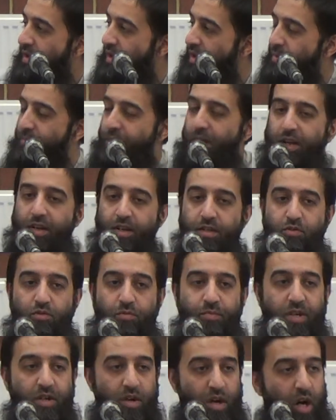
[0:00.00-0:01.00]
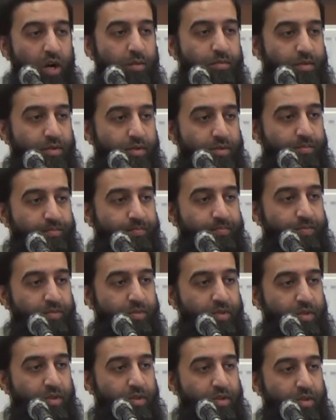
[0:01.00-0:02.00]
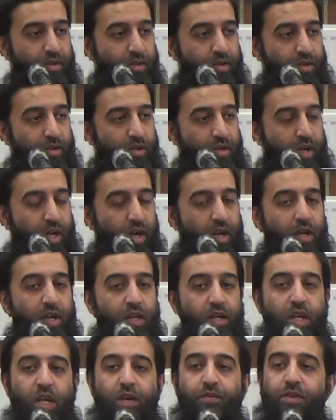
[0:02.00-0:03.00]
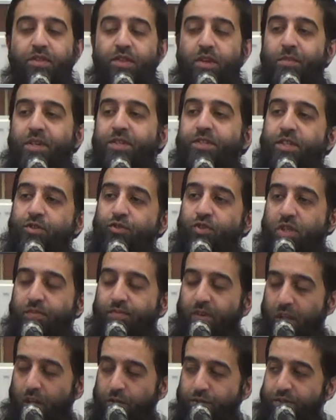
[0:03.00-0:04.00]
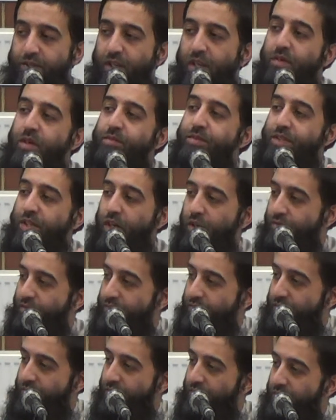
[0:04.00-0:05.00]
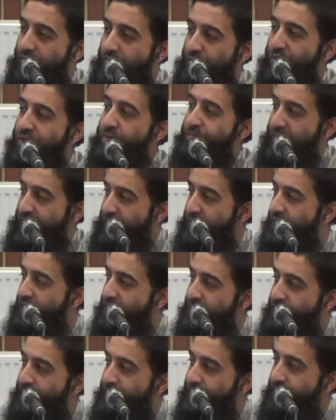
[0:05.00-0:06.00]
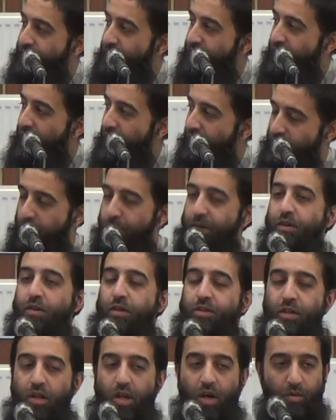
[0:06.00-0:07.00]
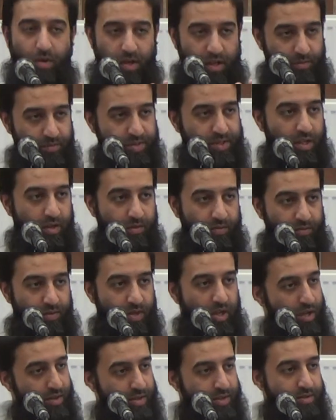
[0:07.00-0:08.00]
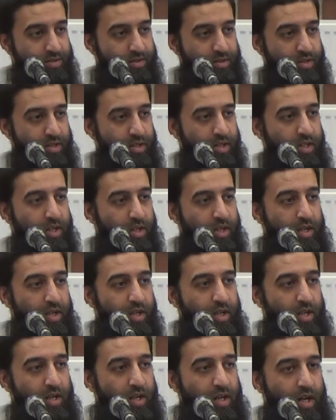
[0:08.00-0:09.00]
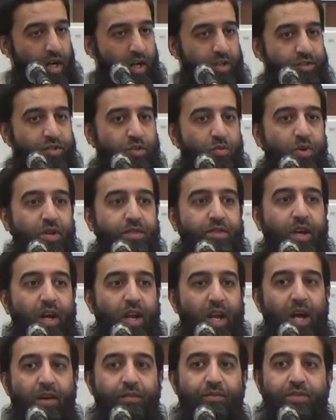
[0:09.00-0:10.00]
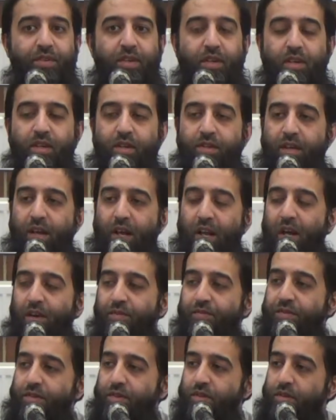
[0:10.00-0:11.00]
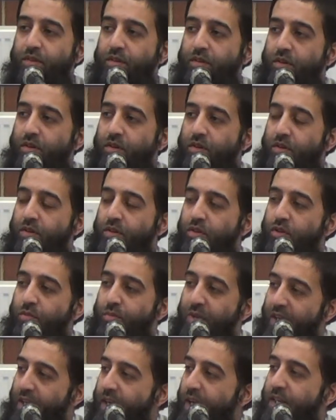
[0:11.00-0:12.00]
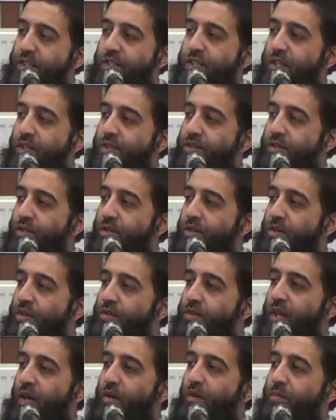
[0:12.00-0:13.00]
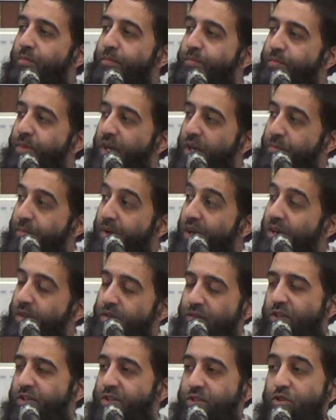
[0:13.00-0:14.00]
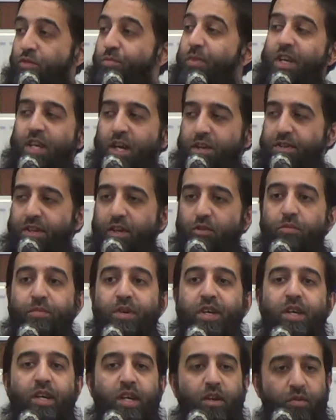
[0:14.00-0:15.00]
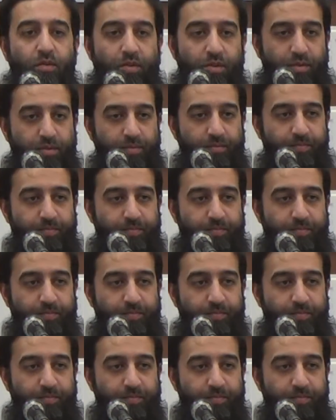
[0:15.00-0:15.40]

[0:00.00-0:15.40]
Companions were being harmed. Okay? Even the Messenger of Allah himself was beaten. Abu Bakr himself, others. And so when they left, they left humiliated, they were being, not as humiliated, they were being killed.